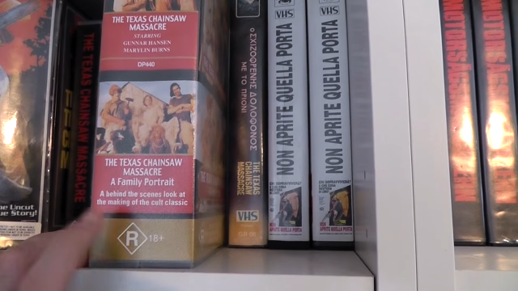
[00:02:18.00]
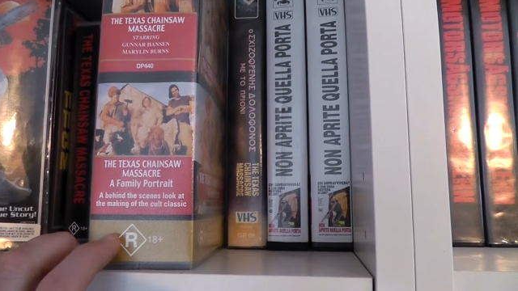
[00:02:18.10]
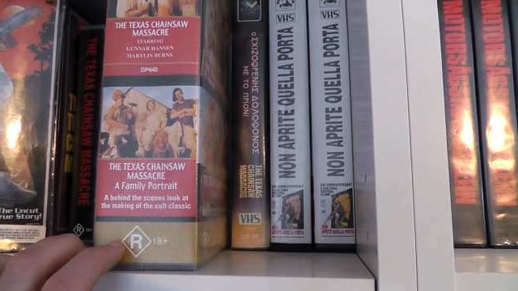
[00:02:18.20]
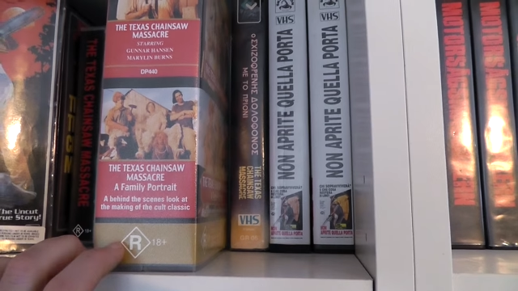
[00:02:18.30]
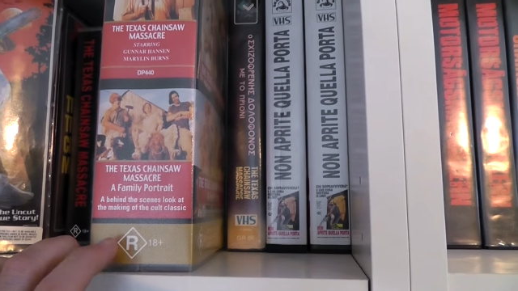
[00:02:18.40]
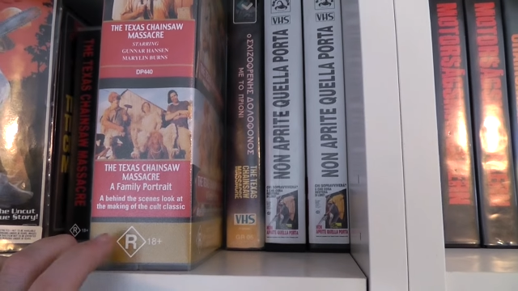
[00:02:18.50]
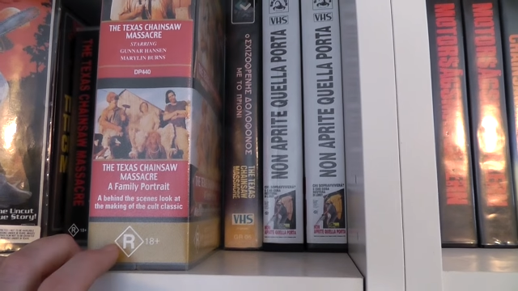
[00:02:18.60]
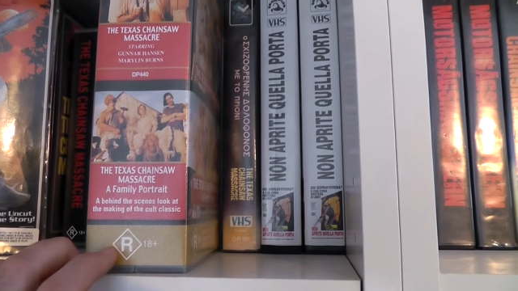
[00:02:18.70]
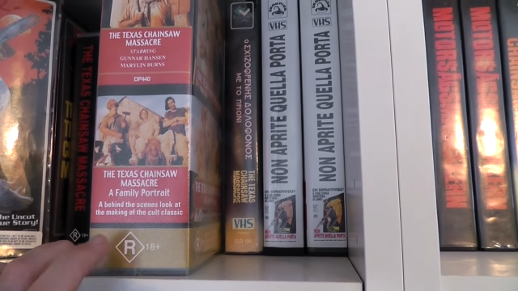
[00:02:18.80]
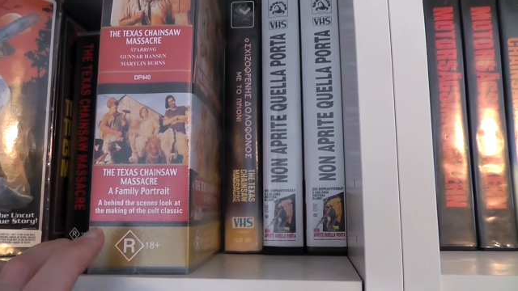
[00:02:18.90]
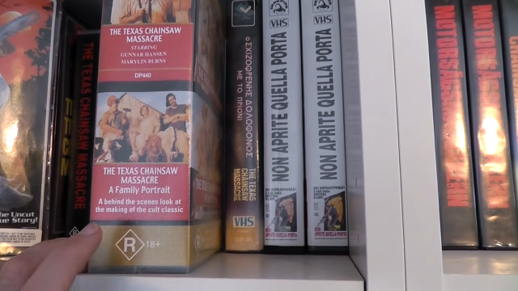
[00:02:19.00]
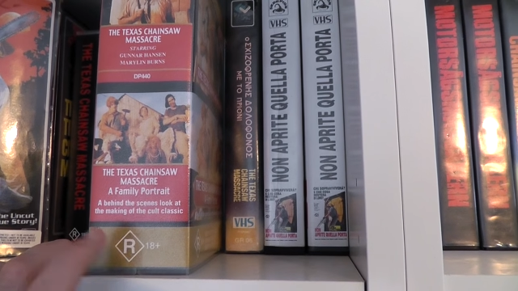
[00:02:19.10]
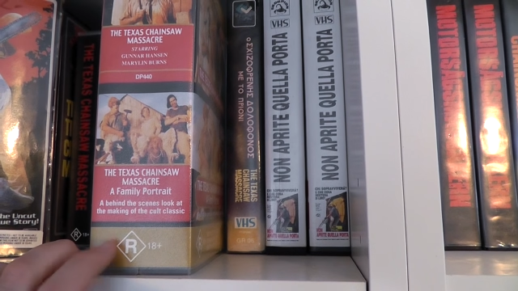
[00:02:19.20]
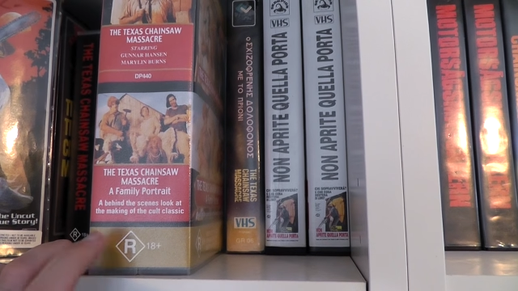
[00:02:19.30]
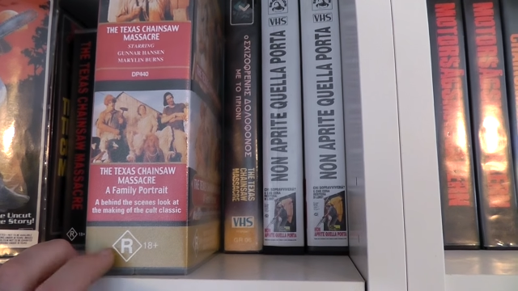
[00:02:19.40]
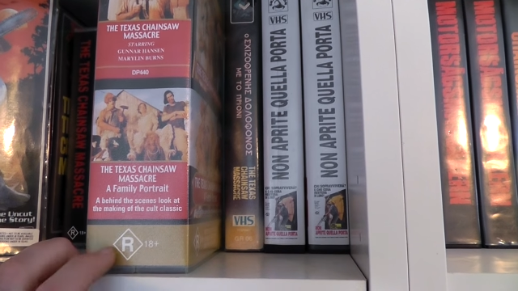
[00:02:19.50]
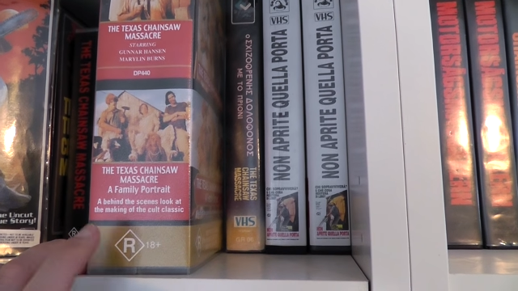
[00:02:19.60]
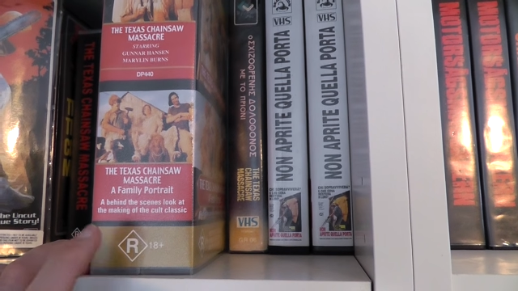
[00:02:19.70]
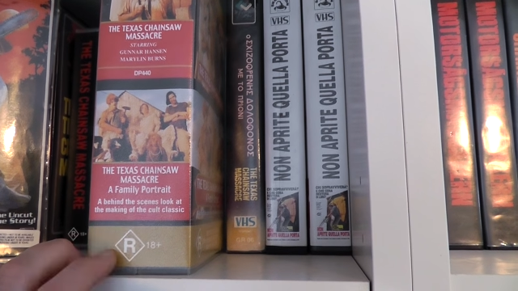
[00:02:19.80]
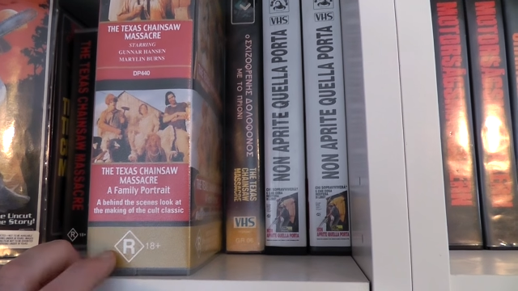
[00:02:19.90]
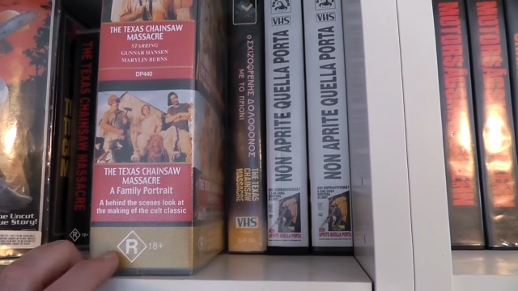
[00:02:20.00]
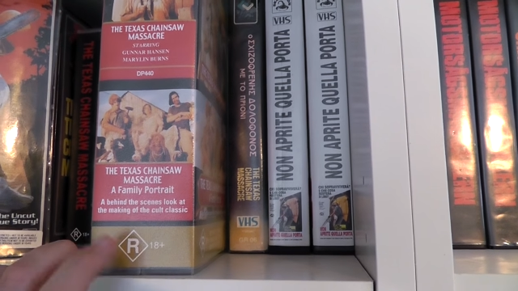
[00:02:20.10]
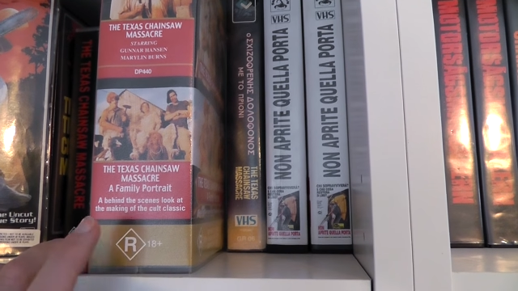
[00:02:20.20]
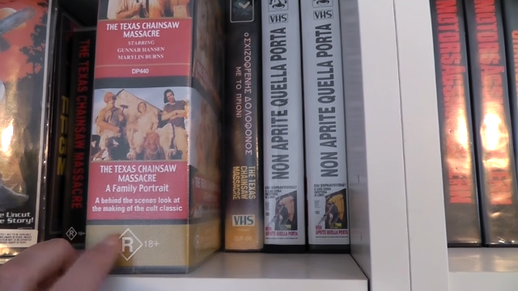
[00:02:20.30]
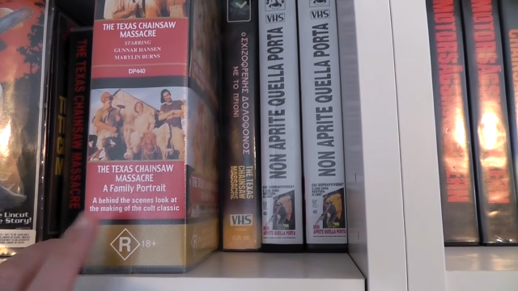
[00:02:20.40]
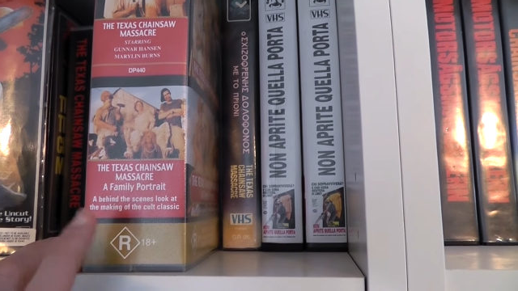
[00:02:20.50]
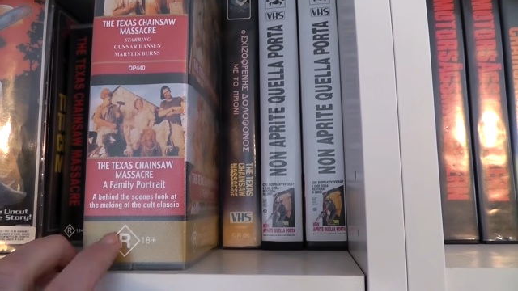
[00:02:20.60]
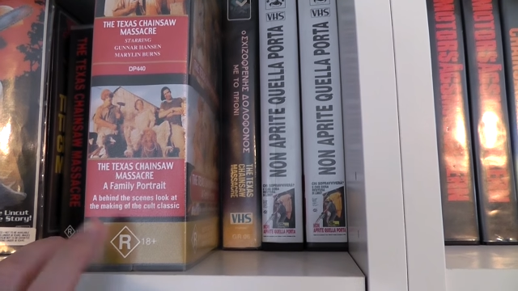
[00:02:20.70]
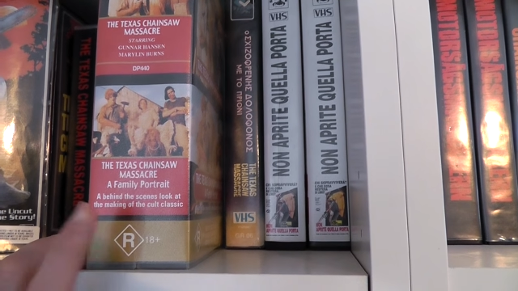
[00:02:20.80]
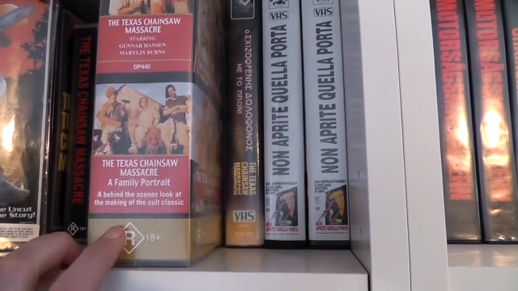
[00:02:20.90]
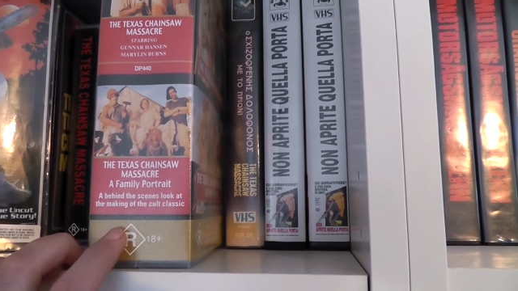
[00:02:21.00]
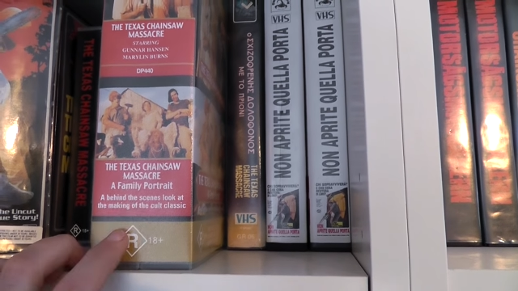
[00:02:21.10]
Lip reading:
Nobody's mouth can be seen.